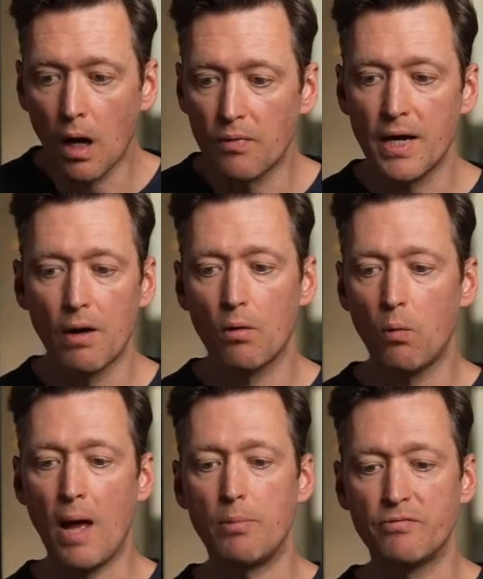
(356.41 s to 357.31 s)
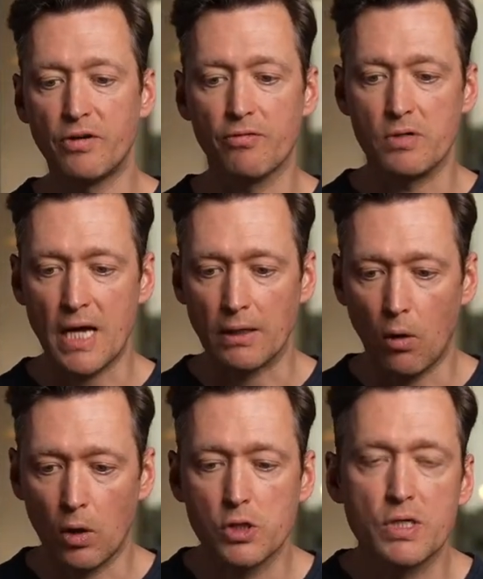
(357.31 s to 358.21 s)
They're a web of different
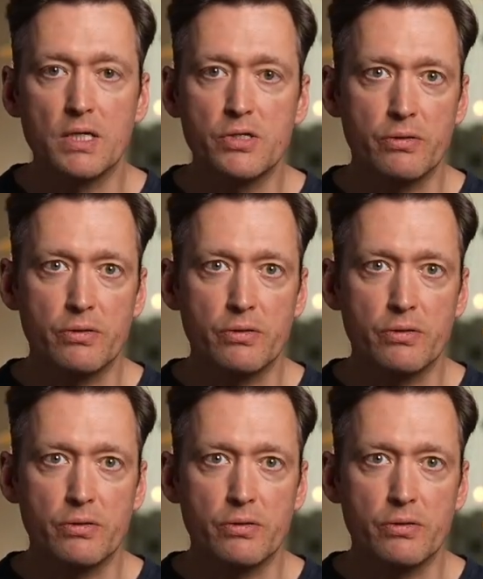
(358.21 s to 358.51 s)
technologies,